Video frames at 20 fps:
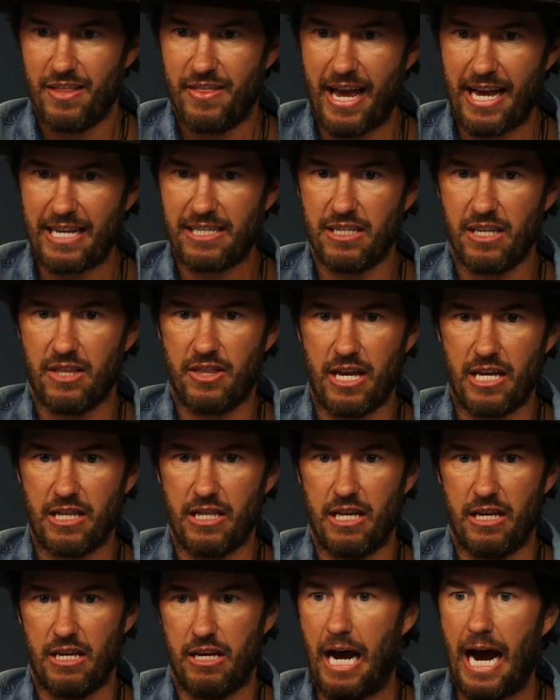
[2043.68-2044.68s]
That's the thing
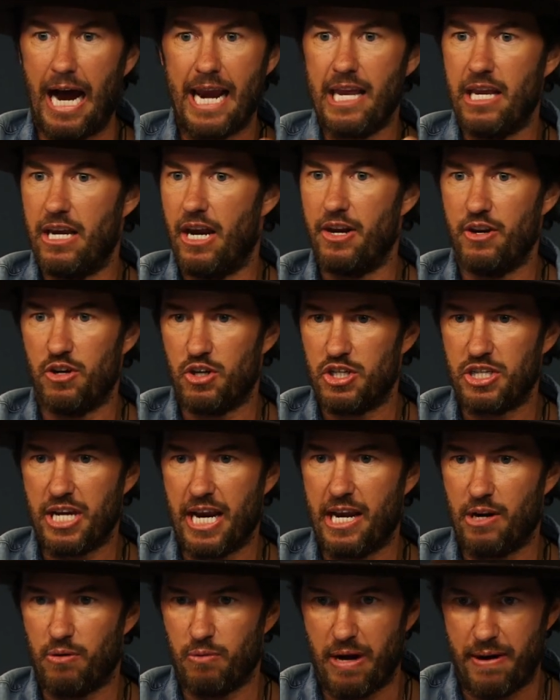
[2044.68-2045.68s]
that I didn't
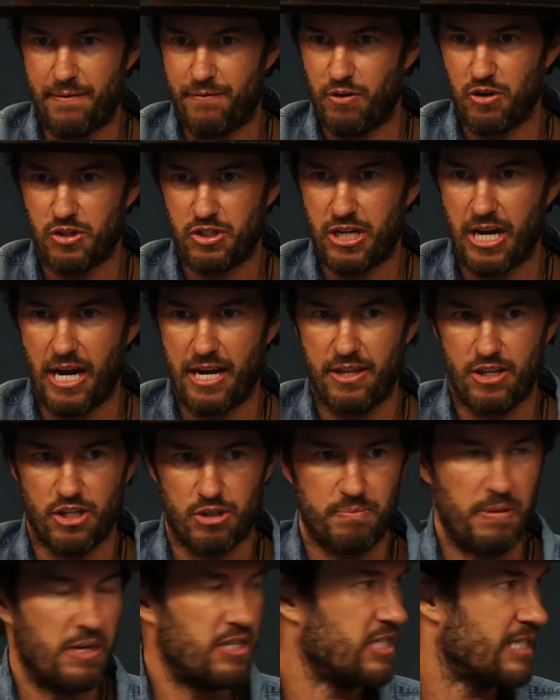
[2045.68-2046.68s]
understand when I first got in
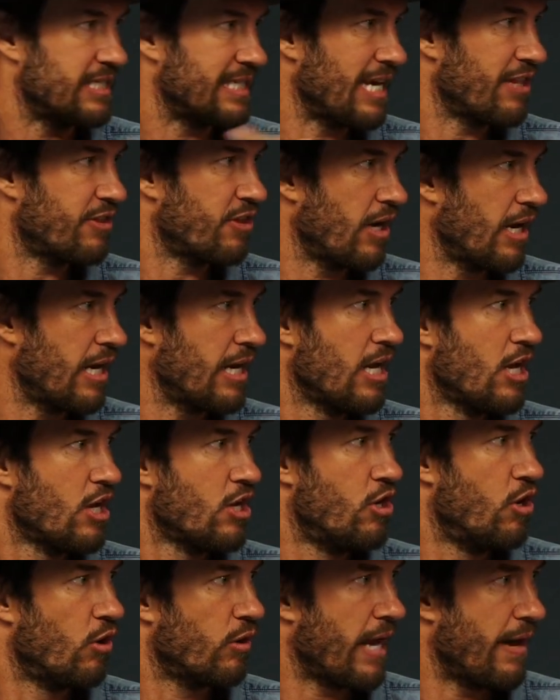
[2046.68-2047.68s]
this business. I thought,
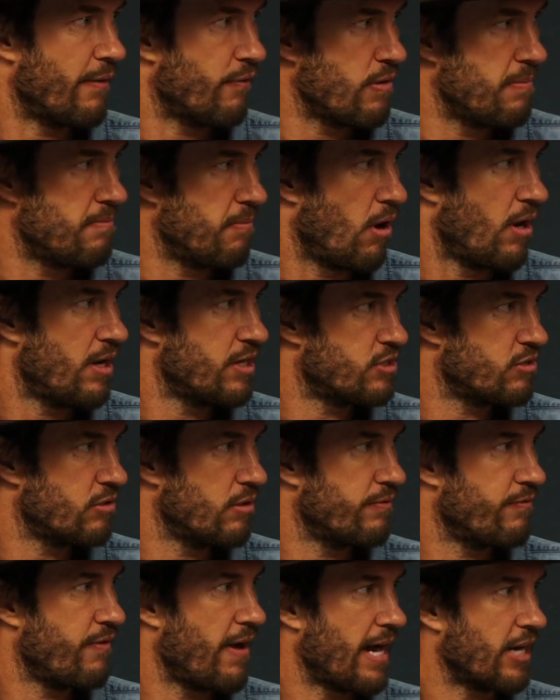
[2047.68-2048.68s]
you know, okay, if we monitor
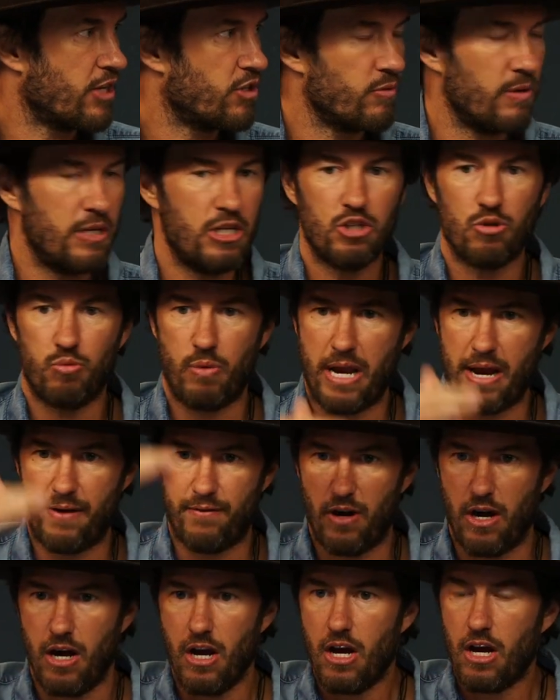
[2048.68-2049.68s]
the factories, we
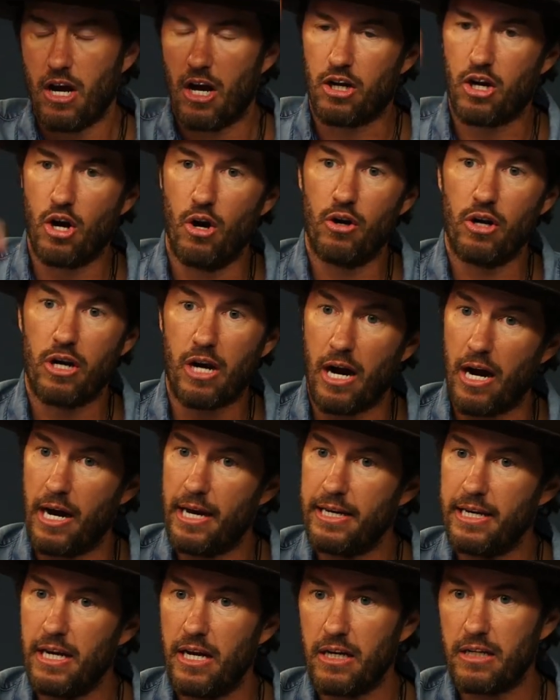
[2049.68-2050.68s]
have a code of
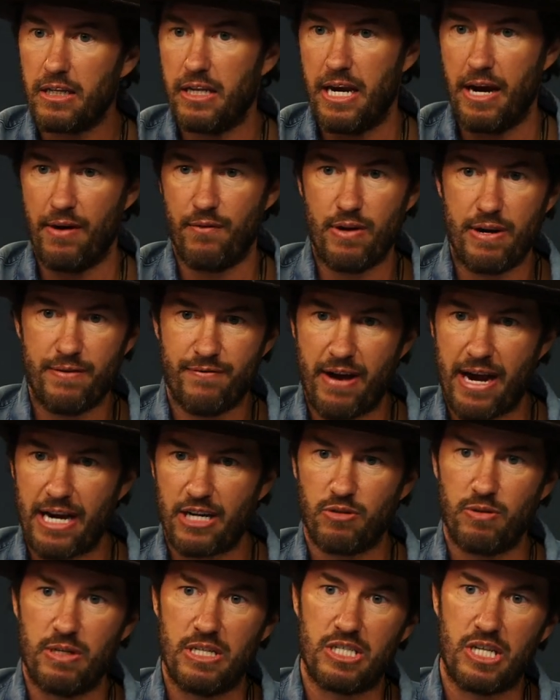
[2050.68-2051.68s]
conduct that every
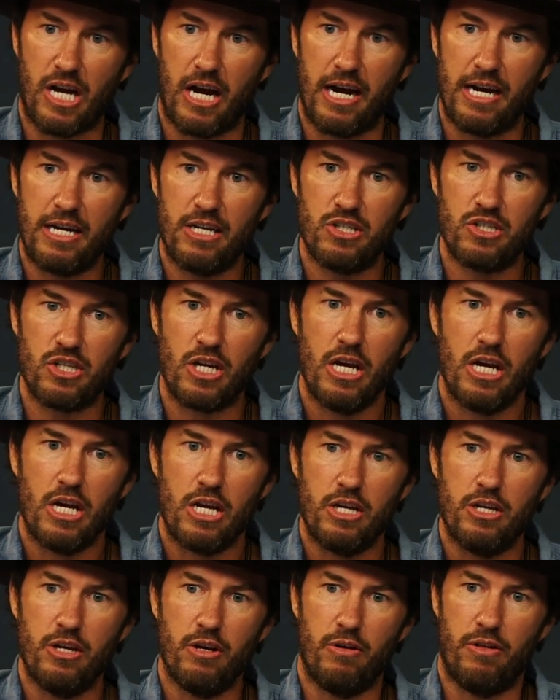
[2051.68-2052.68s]
factory signs,
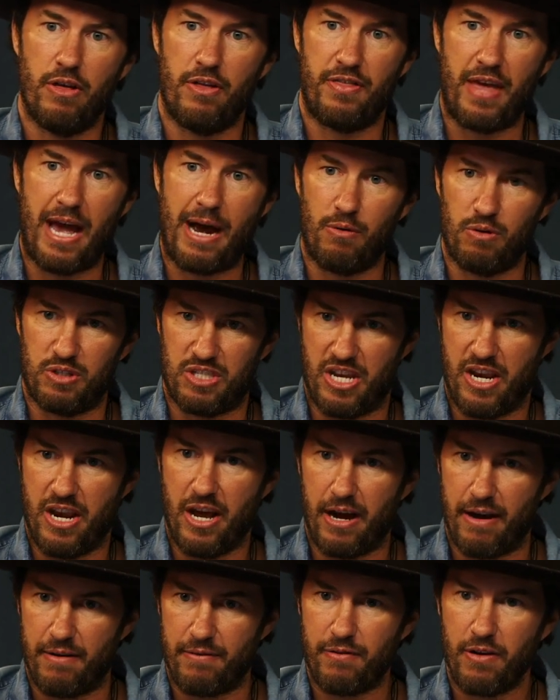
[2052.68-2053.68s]
you know, that was
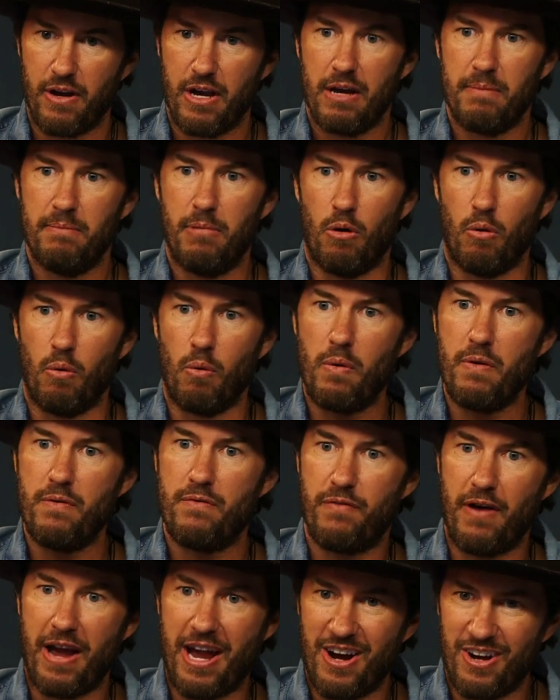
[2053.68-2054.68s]
enough. But what we
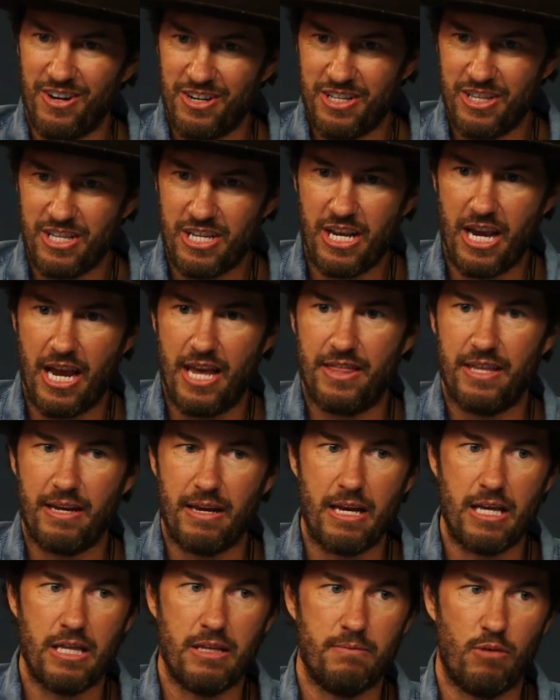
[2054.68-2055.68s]
found in
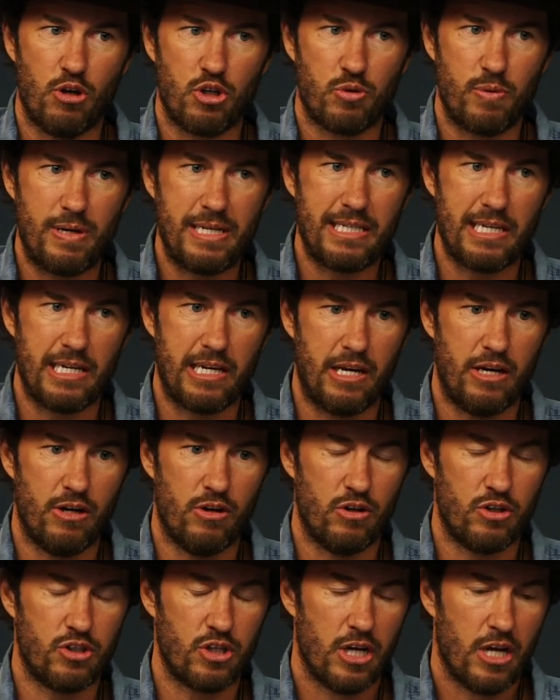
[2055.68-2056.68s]
the most recent
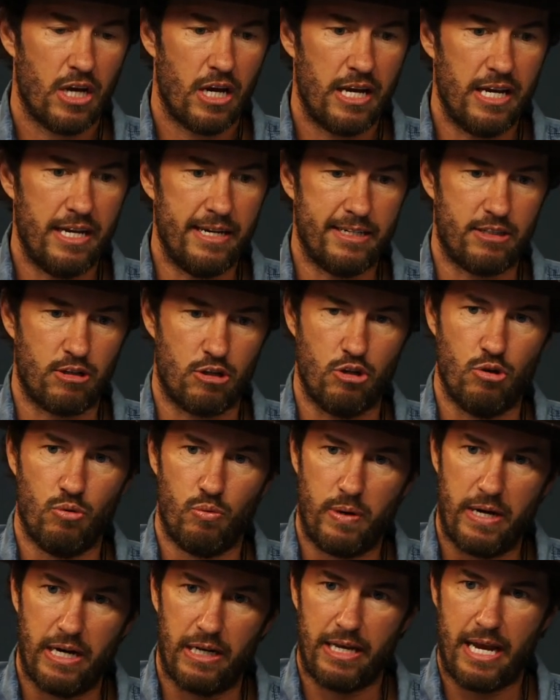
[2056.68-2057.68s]
years is you
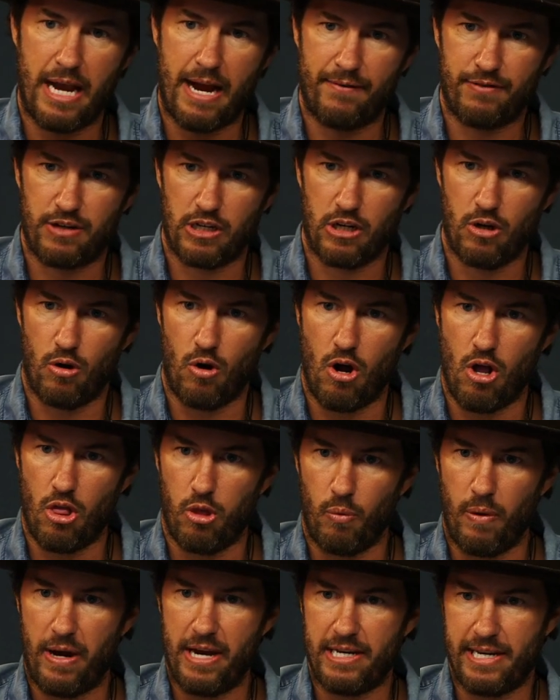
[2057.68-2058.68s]
really have to go all
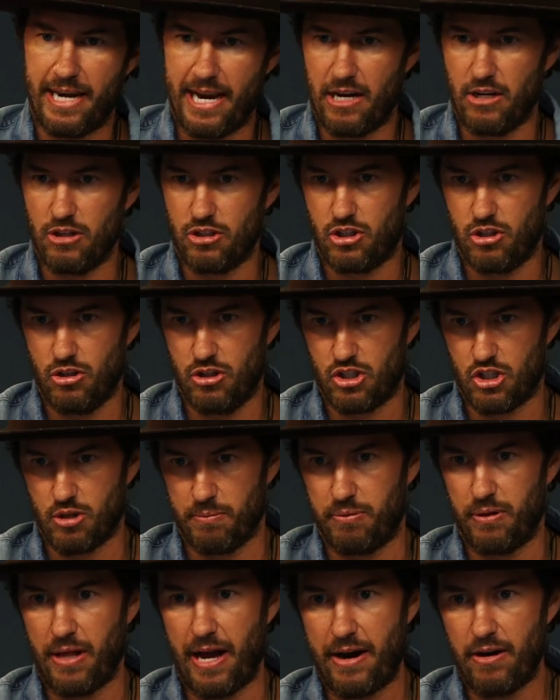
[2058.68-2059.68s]
the way down to the
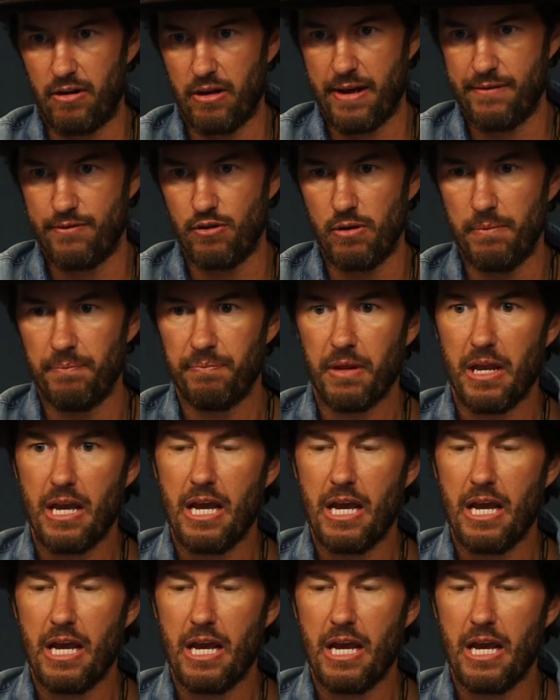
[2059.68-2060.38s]
supplier level.